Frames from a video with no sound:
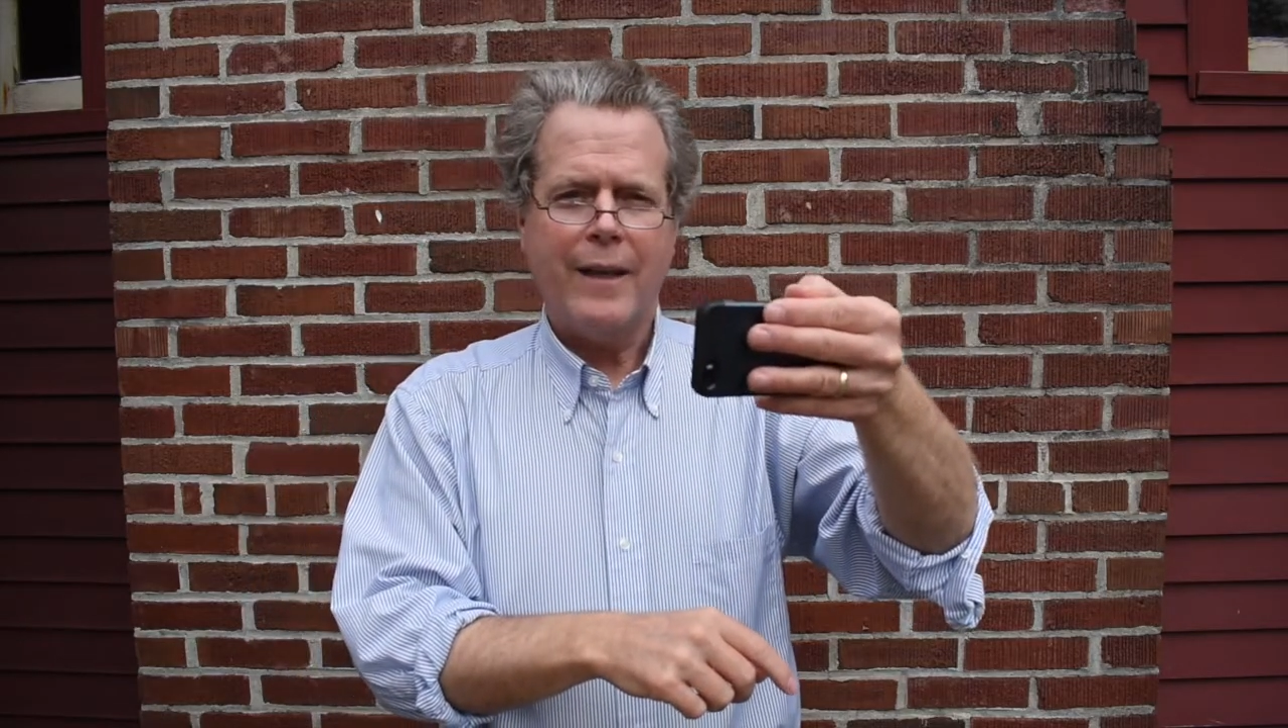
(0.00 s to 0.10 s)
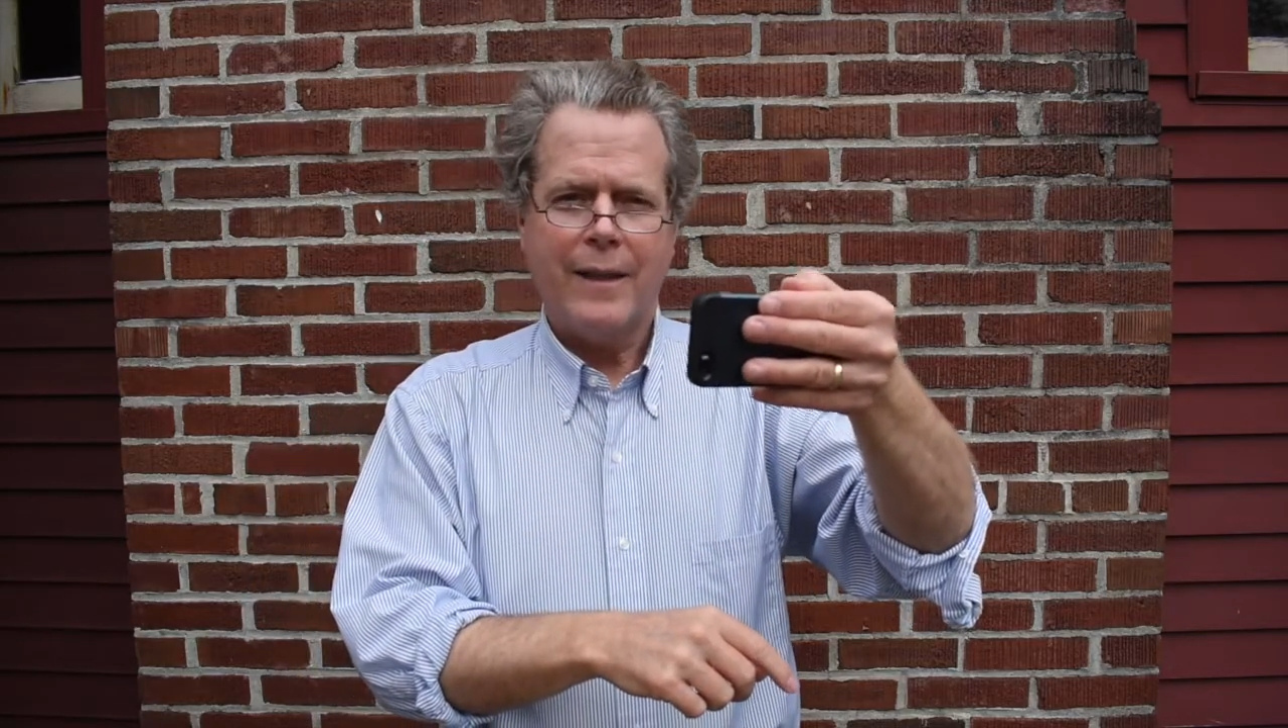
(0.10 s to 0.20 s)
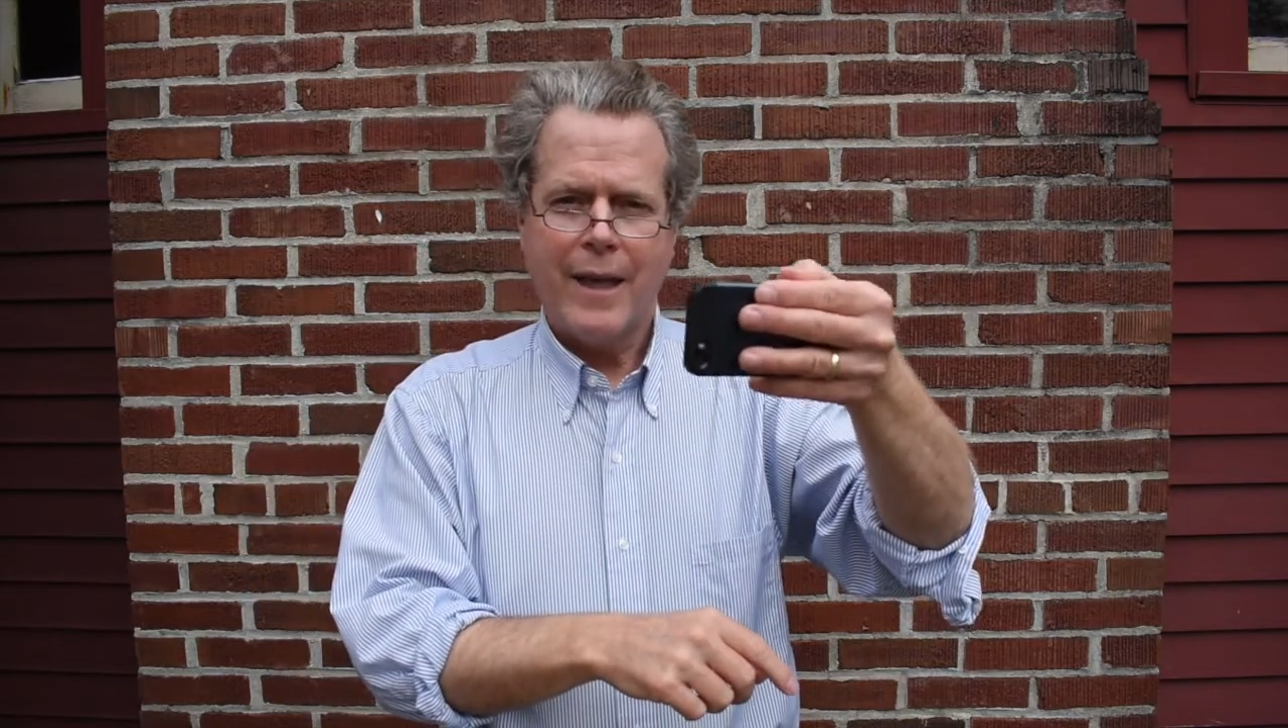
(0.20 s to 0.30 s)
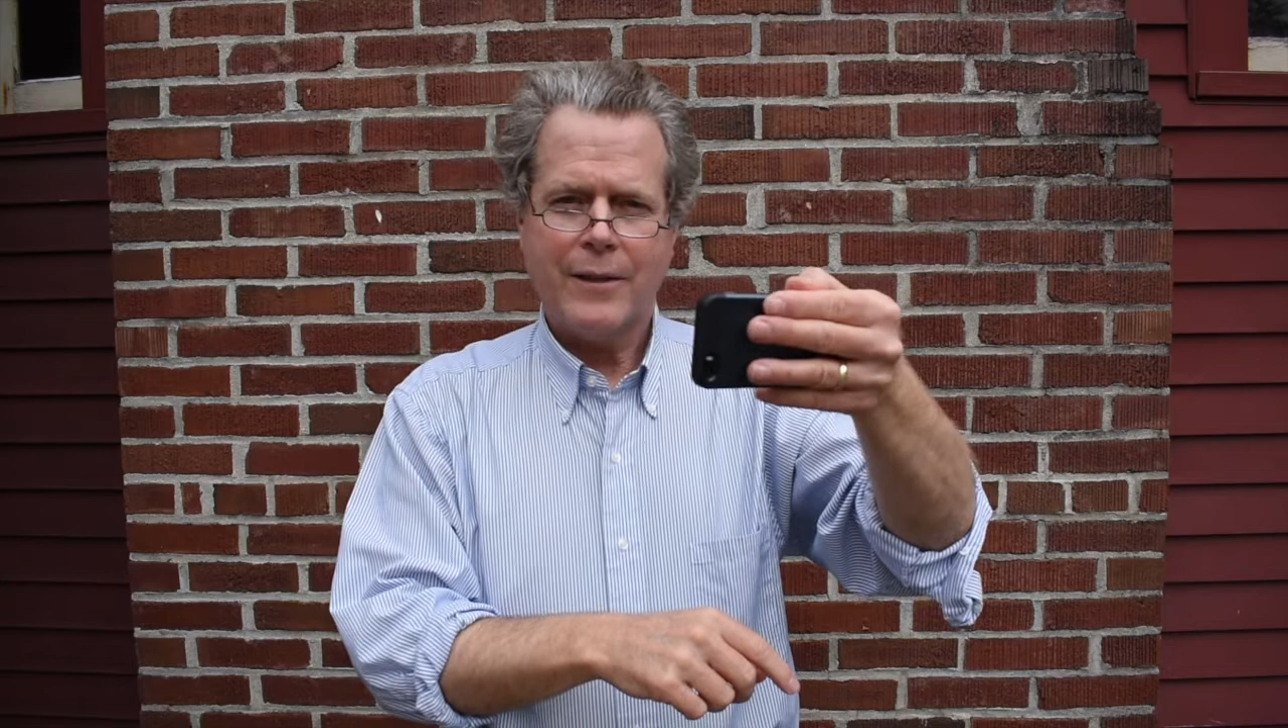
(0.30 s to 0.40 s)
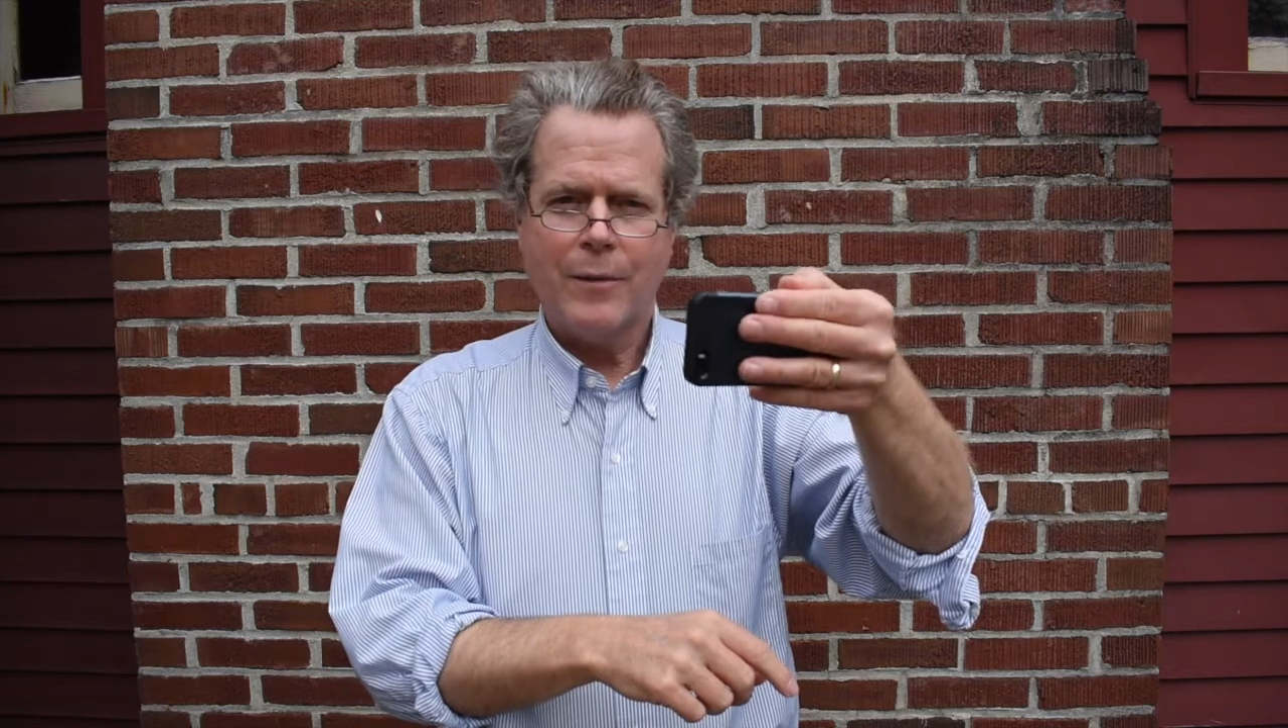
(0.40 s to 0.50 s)

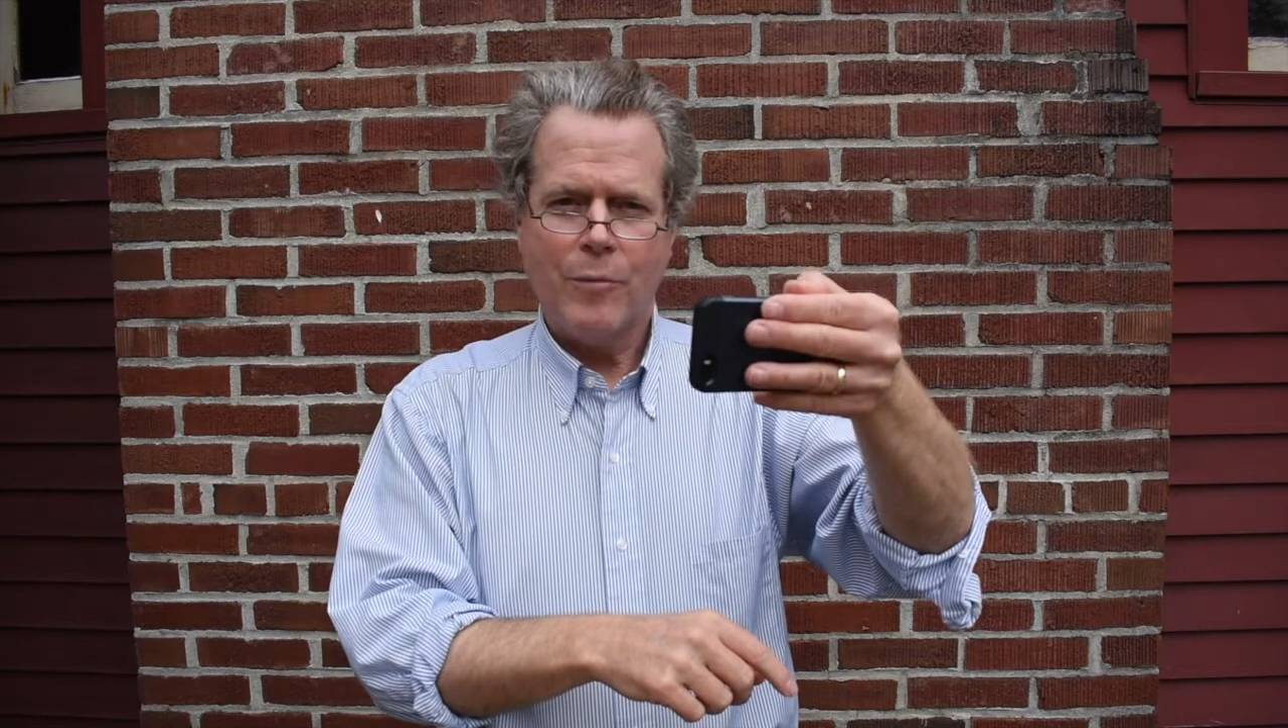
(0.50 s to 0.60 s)
that's a